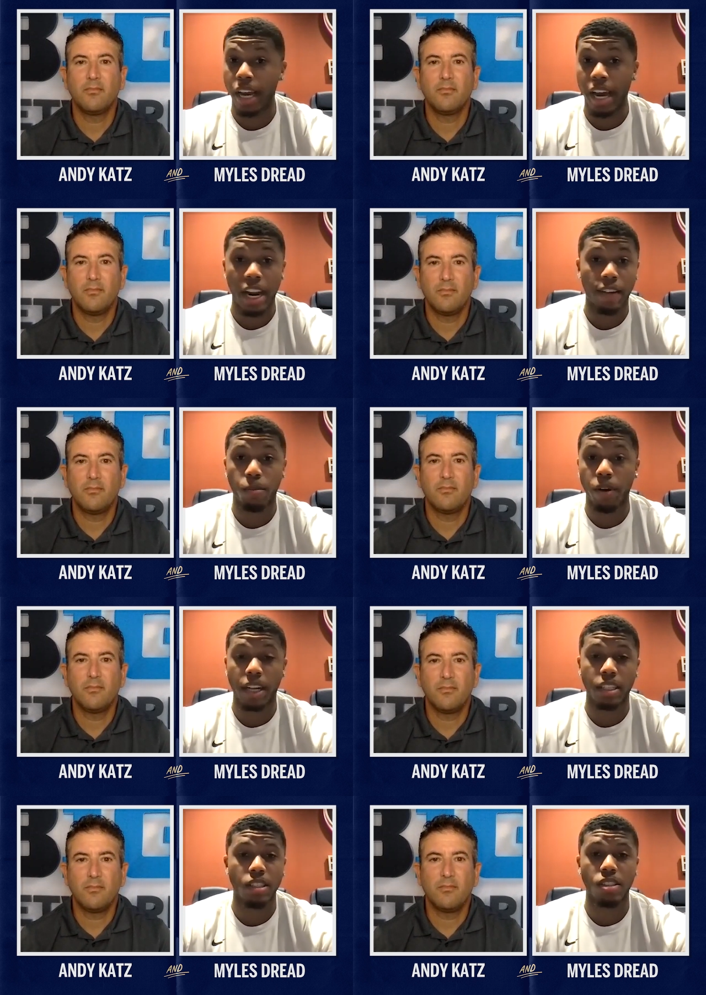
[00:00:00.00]
Speaker 1: at after
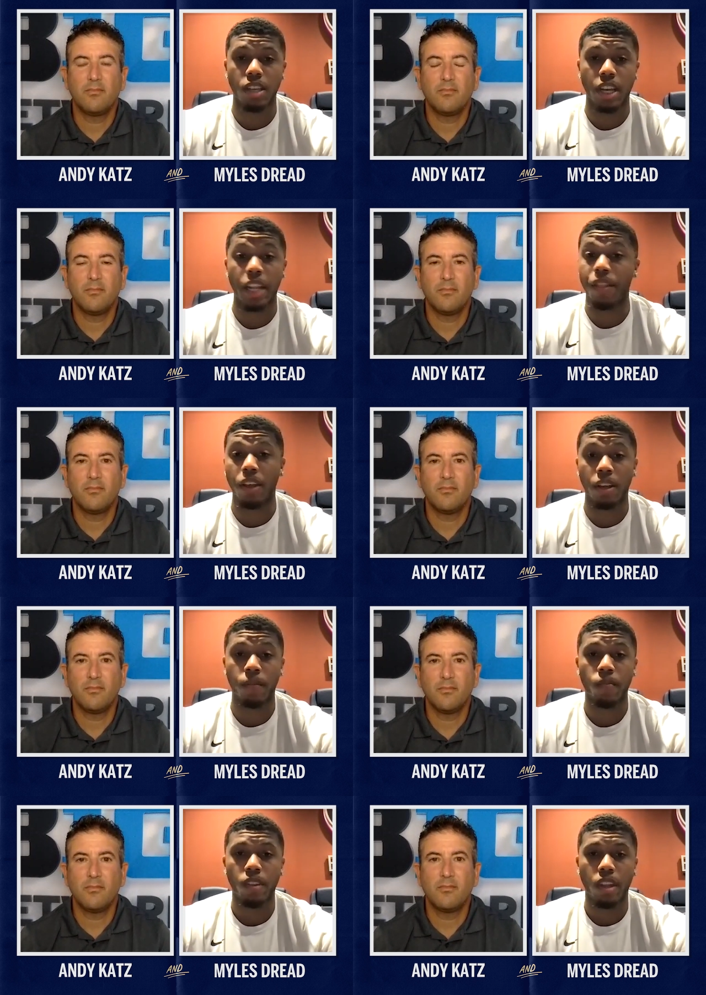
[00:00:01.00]
practice anything
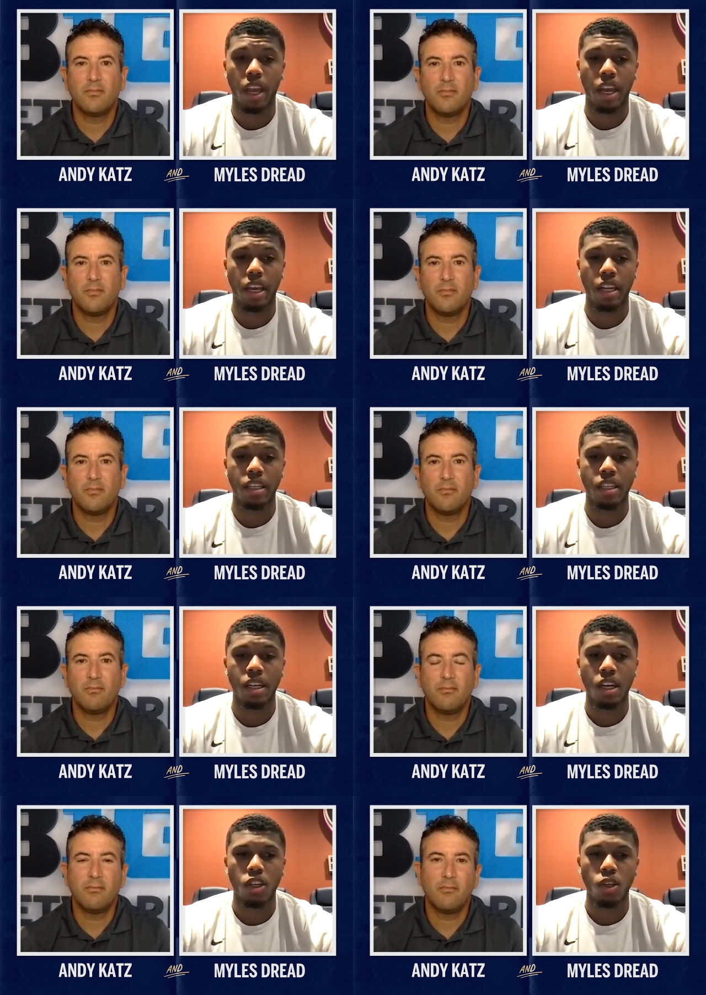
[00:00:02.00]
and
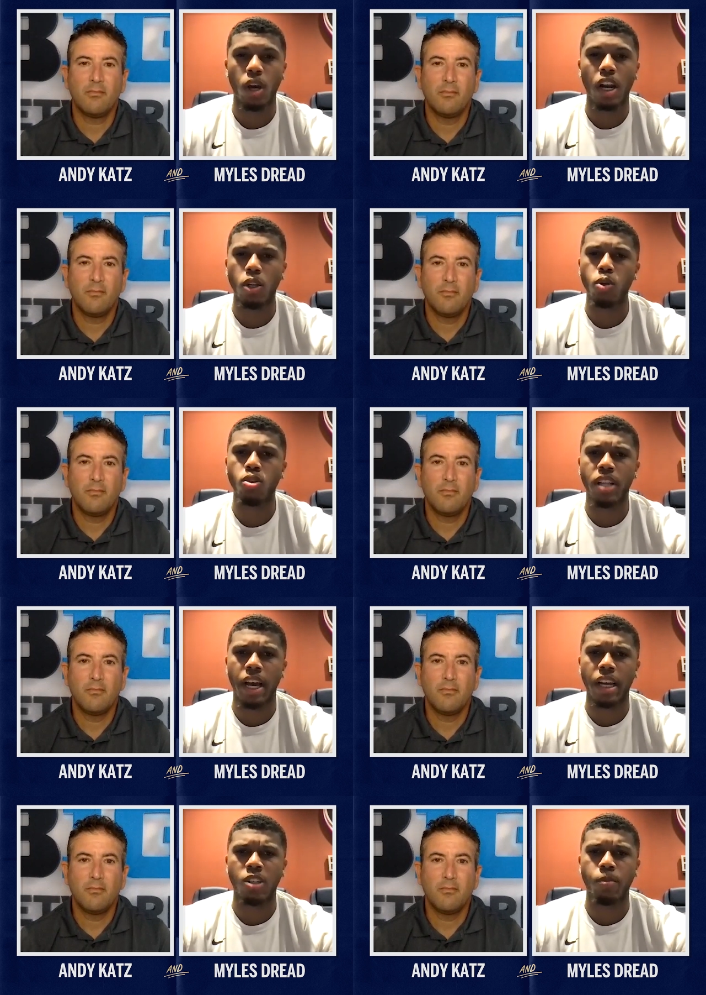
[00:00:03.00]
you kind of lose
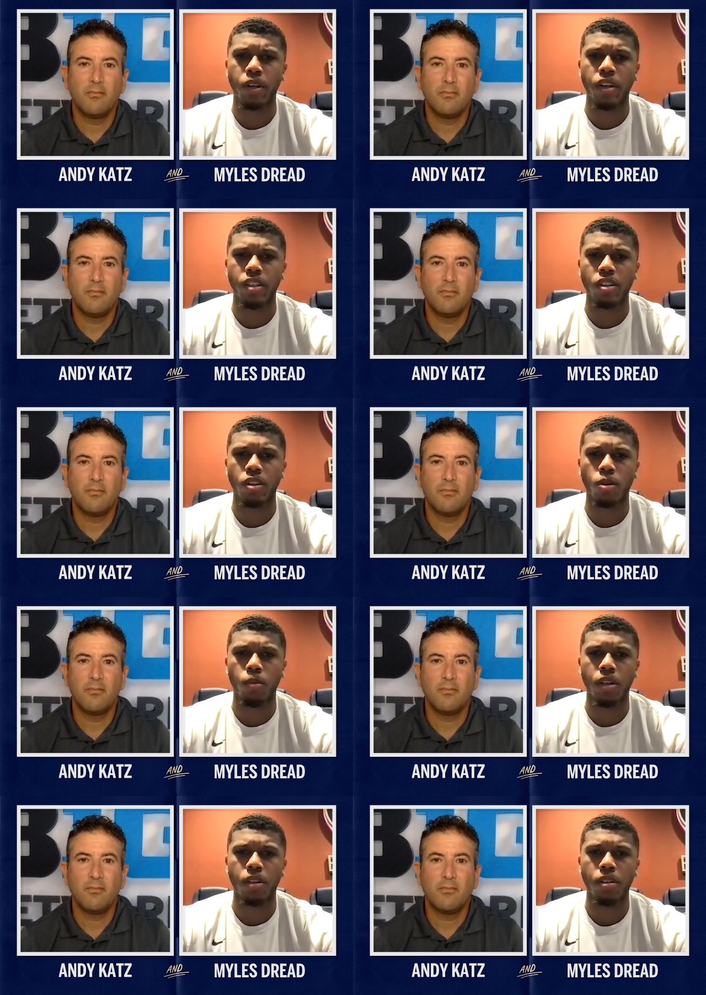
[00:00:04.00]
that experience a little
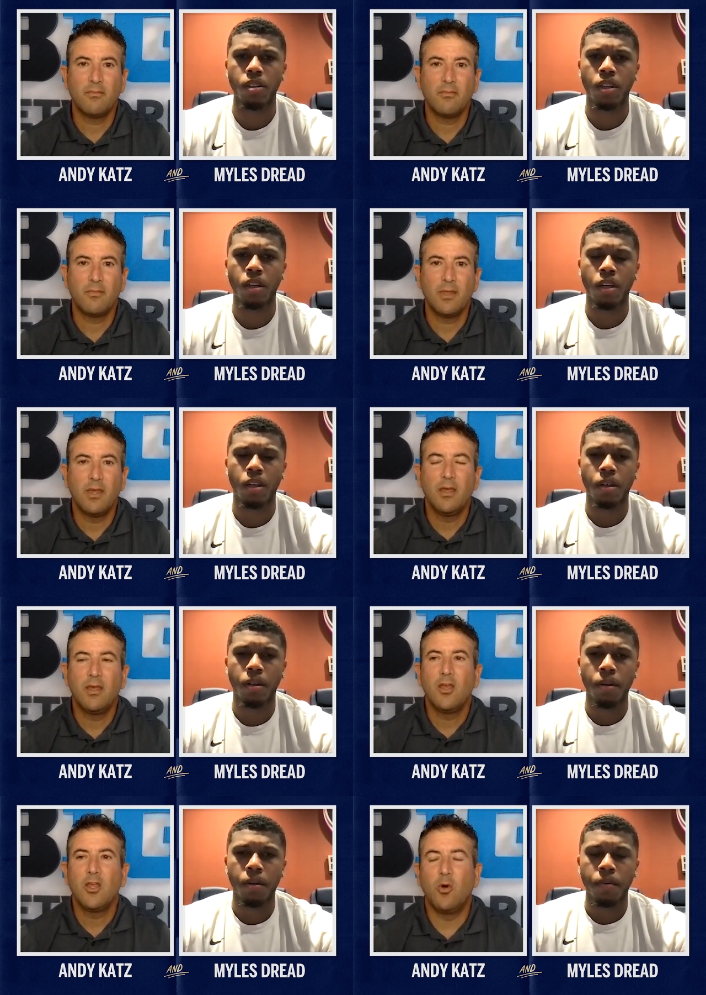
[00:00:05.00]
bit
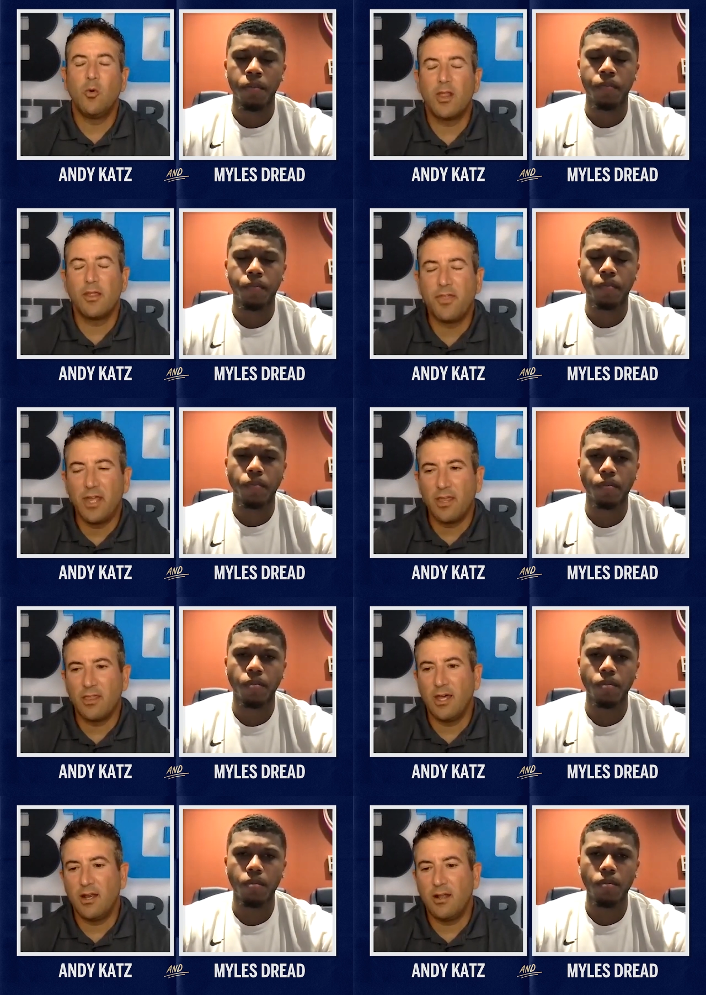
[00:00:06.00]
Speaker 2: you know one of the things
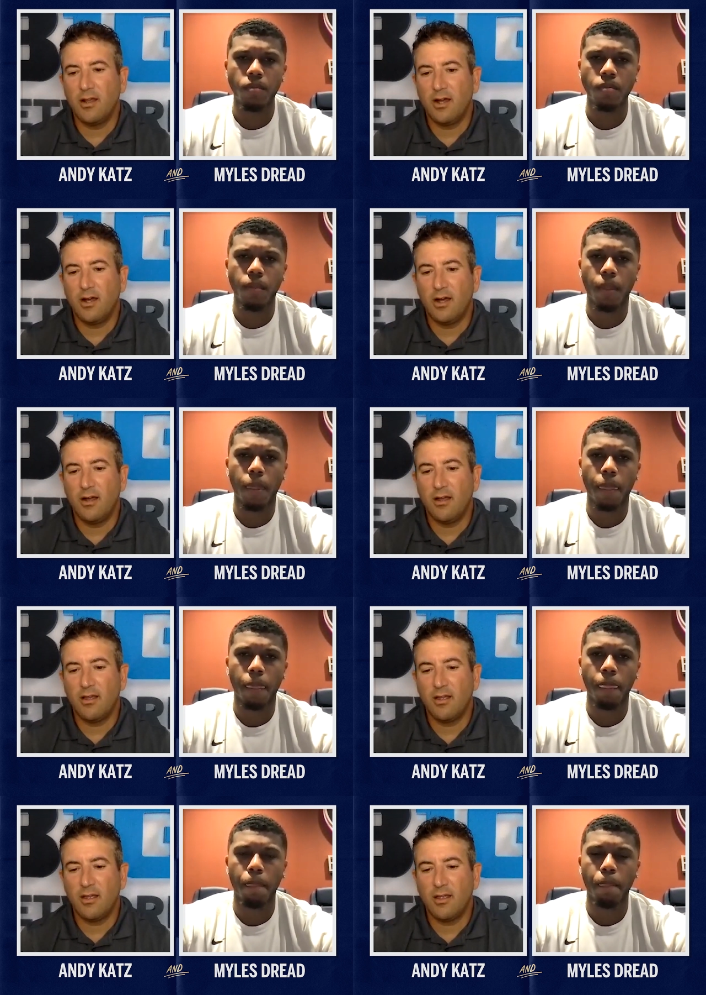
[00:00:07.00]
that uh,
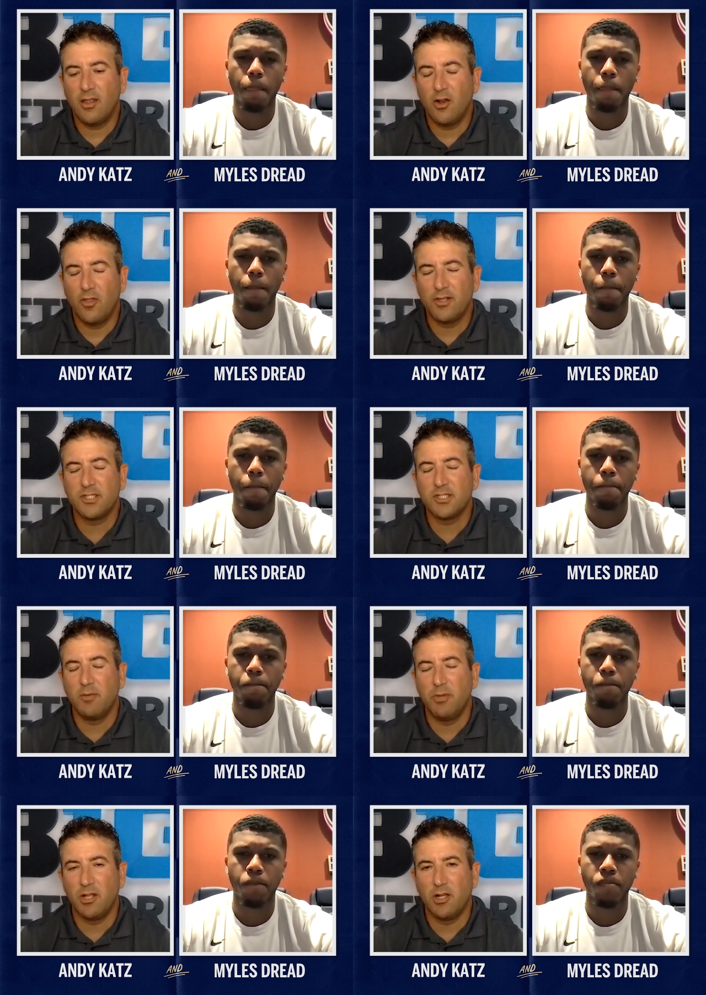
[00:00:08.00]
you know, this is going
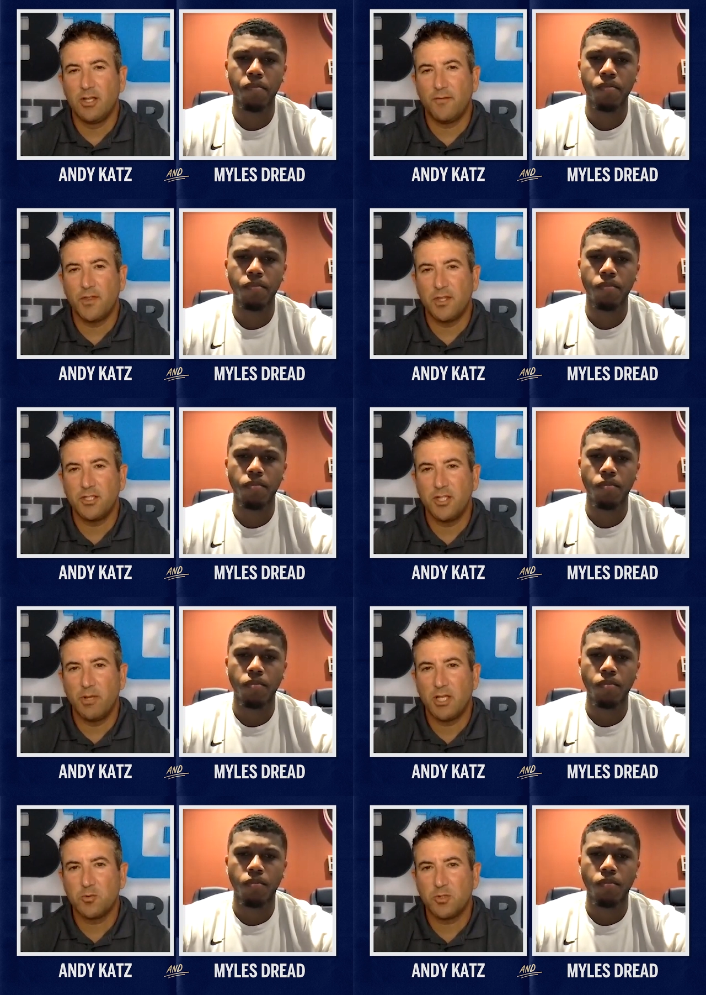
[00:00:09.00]
to be a little different this year
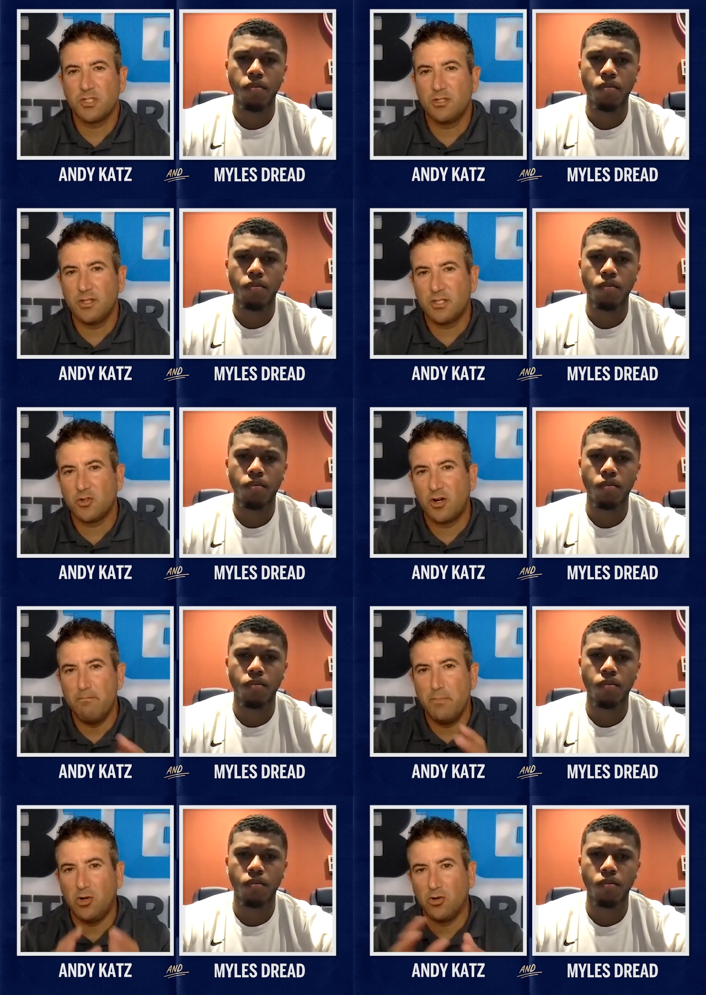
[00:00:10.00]
because we're still in this sort
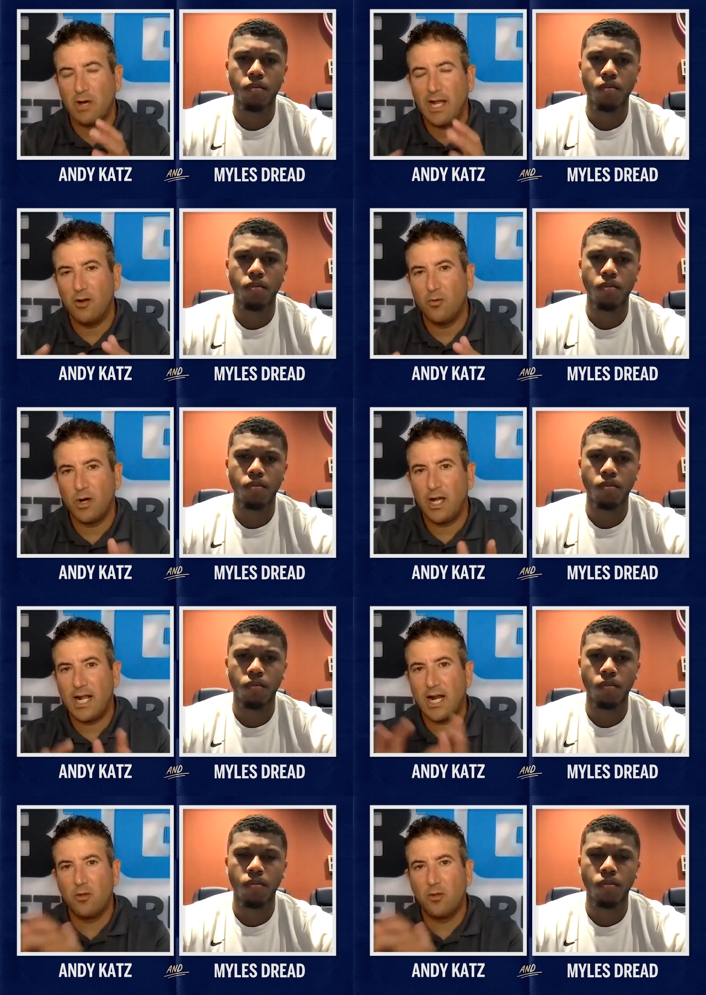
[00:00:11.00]
of middle ground. We're not out